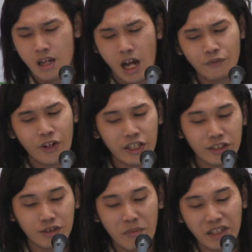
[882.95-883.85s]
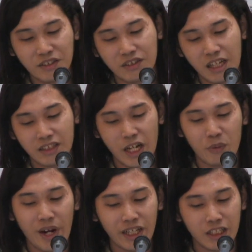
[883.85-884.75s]
Advertisements that
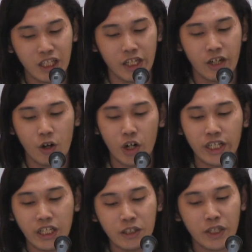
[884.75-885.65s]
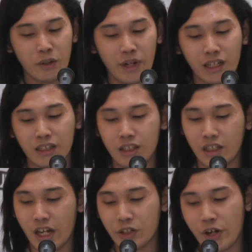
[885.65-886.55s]
directly or
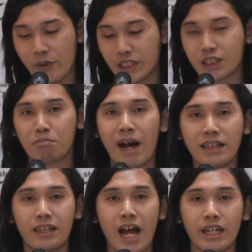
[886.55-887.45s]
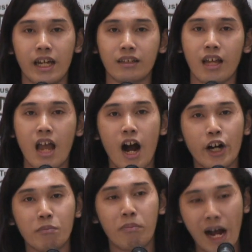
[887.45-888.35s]
indirectly encourage bad diet
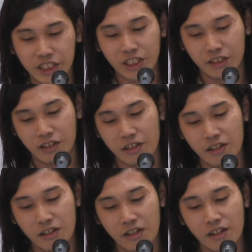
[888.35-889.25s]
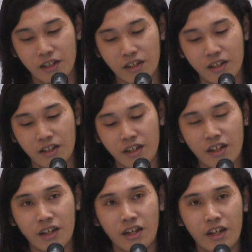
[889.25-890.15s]
are bashed.
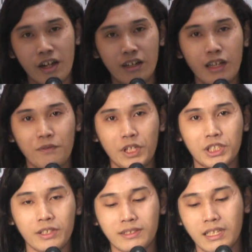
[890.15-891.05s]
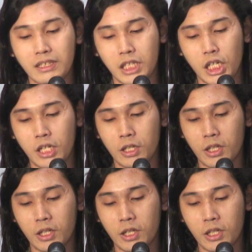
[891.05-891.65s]
In the future city,